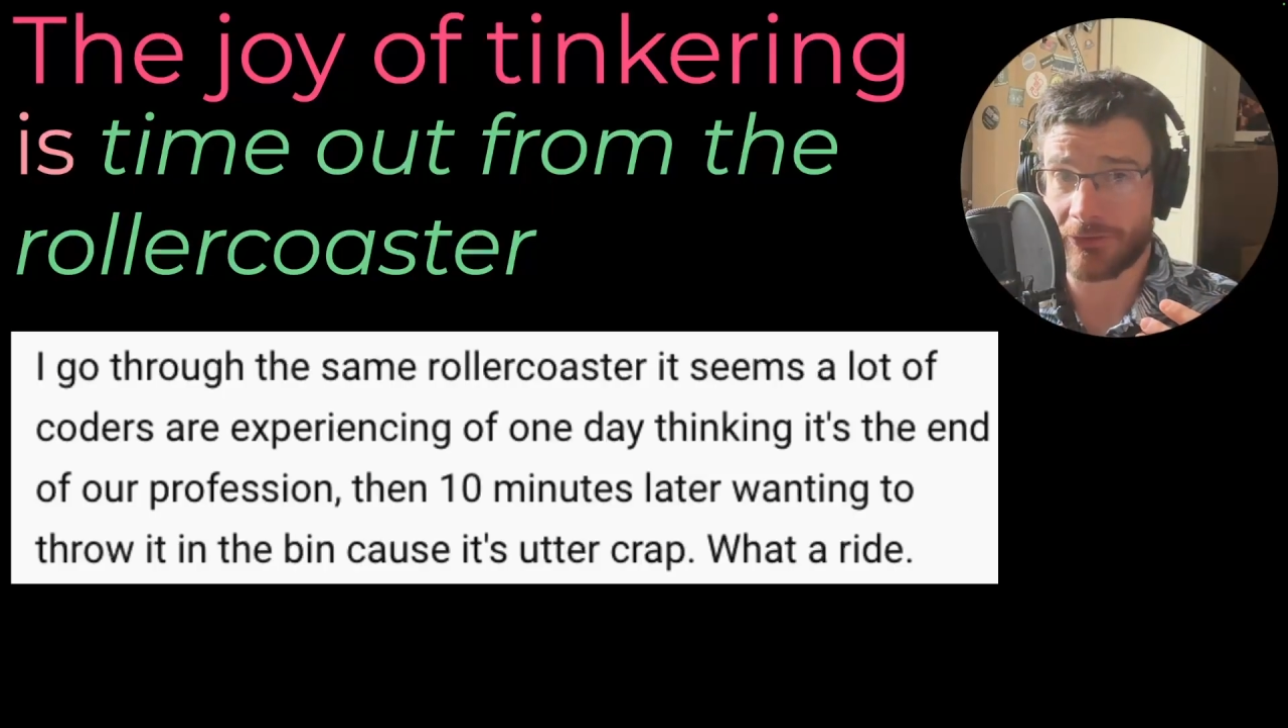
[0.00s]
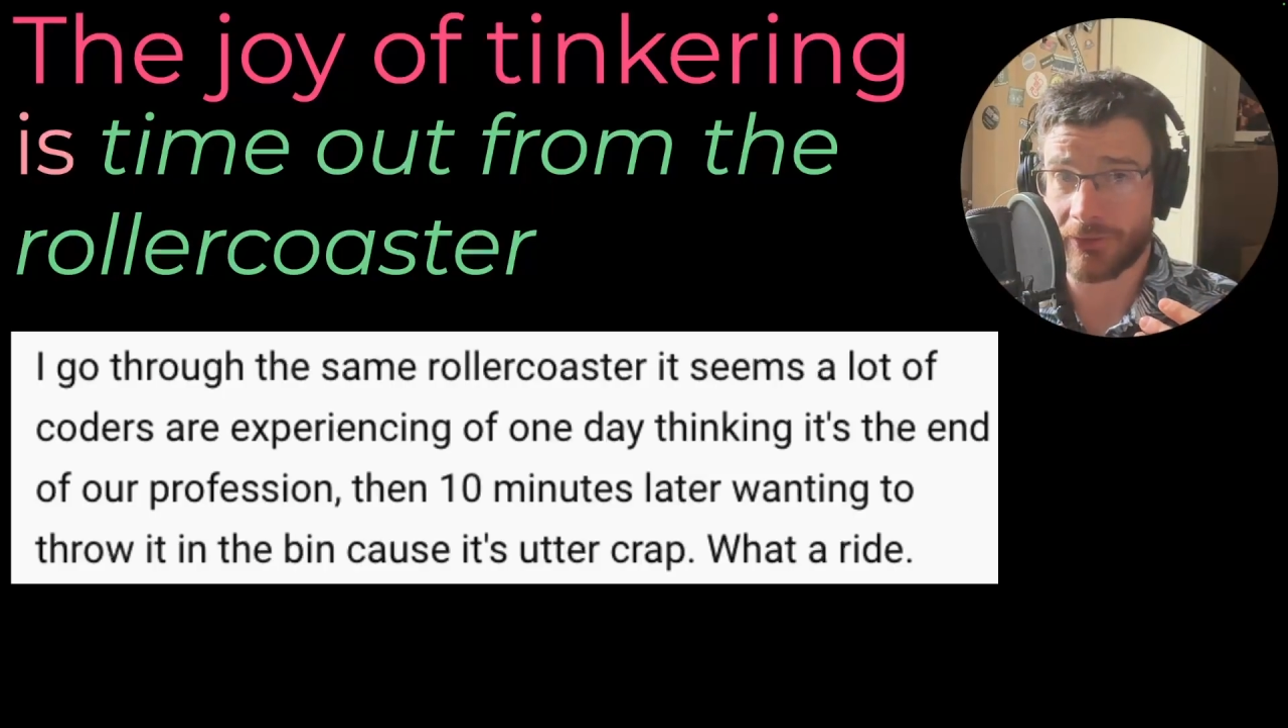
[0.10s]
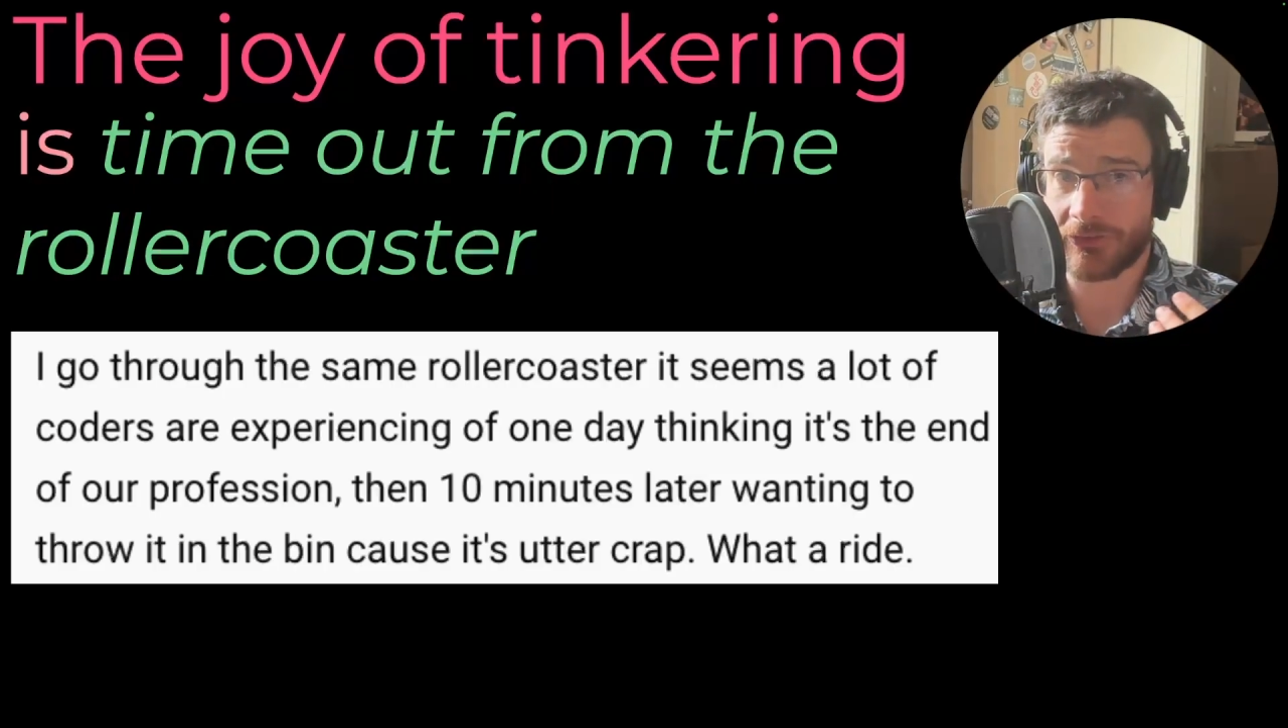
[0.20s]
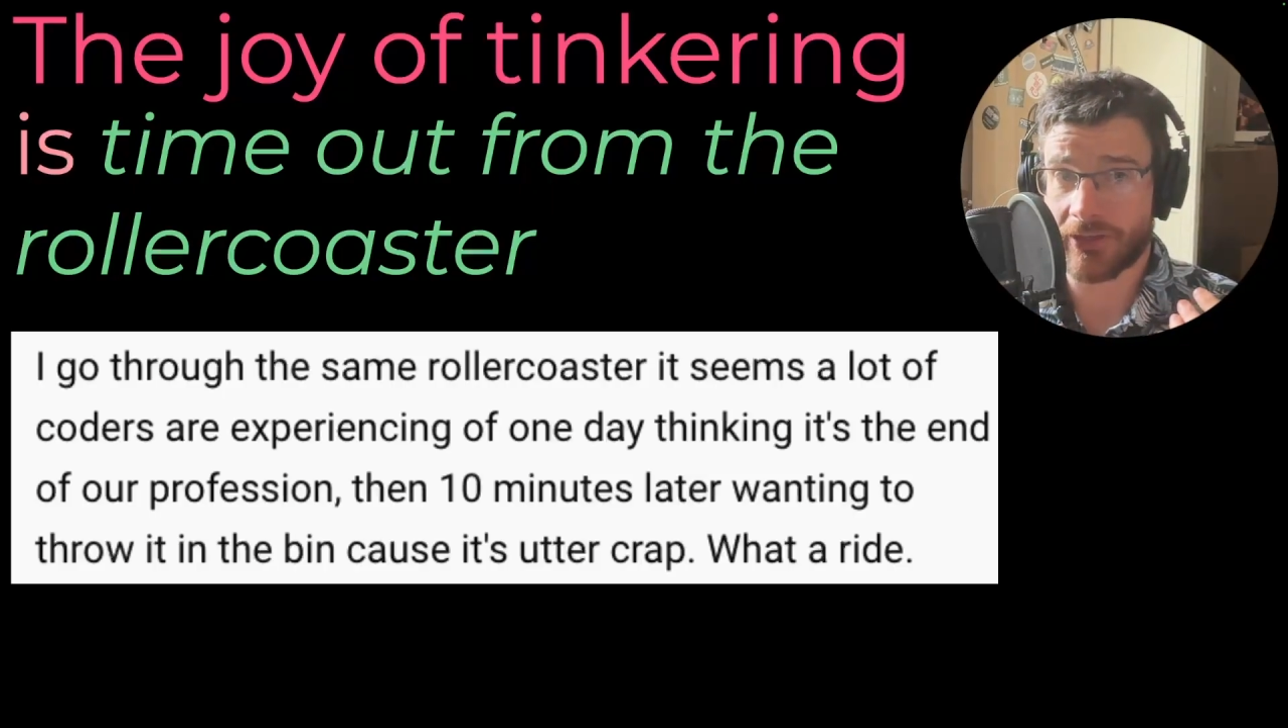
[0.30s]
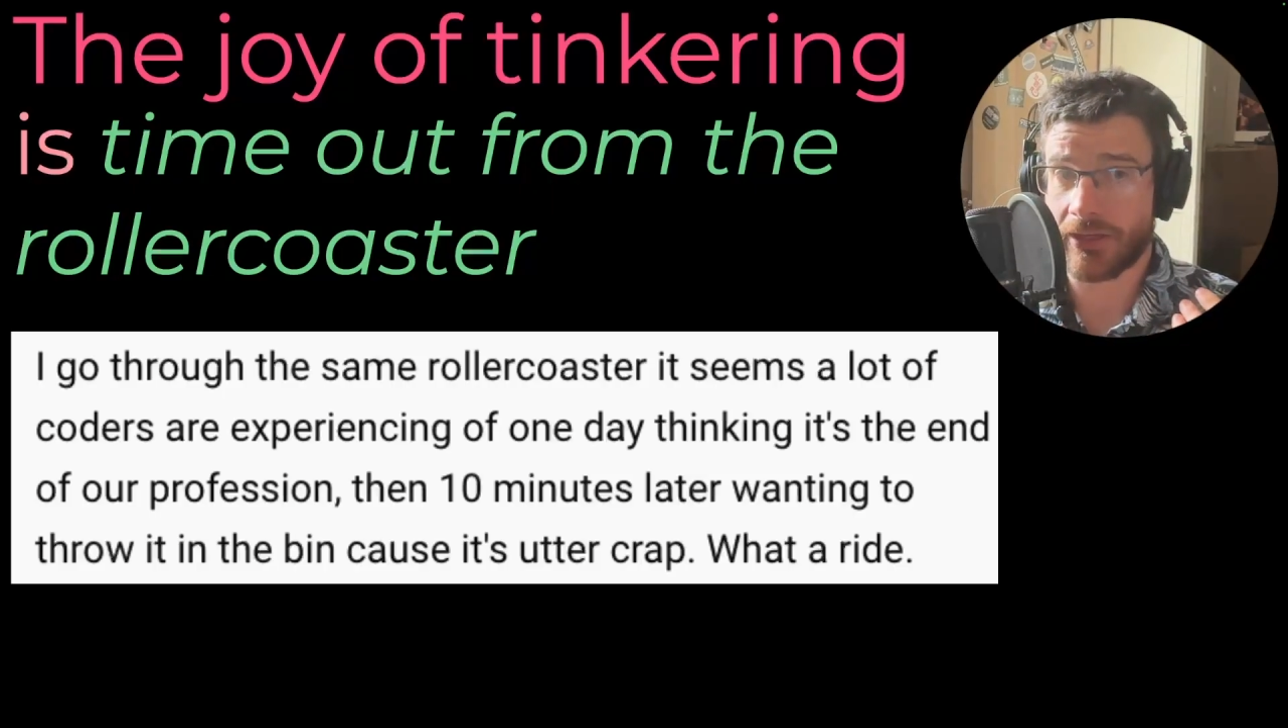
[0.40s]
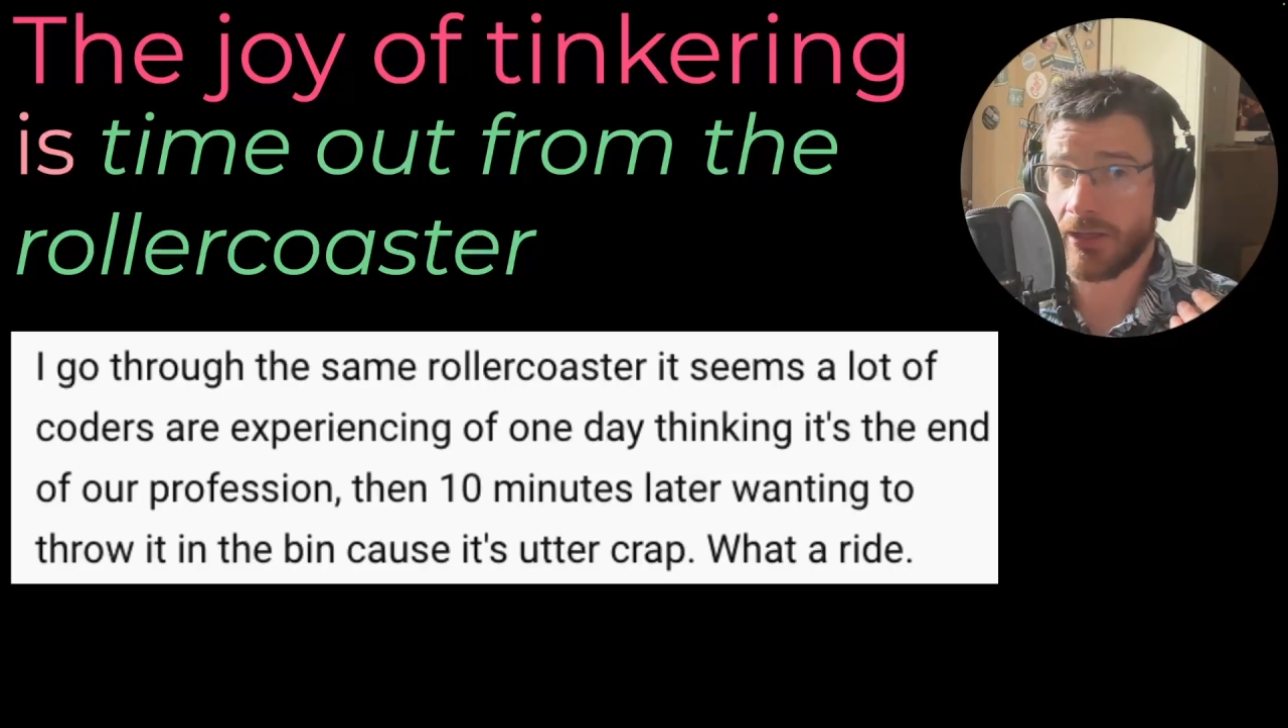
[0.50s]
to an extent.